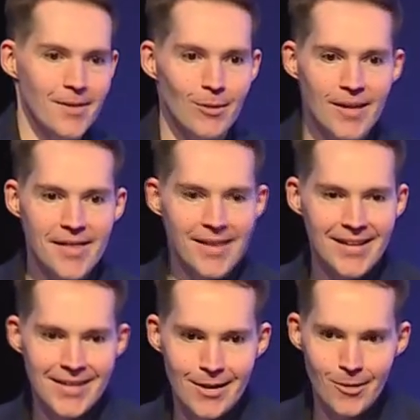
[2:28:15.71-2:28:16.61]
So let's
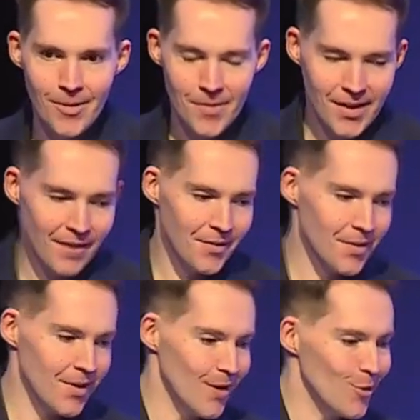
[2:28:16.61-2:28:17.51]
continue those
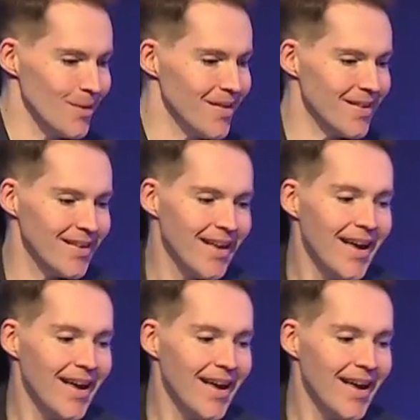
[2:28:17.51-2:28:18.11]
conversations.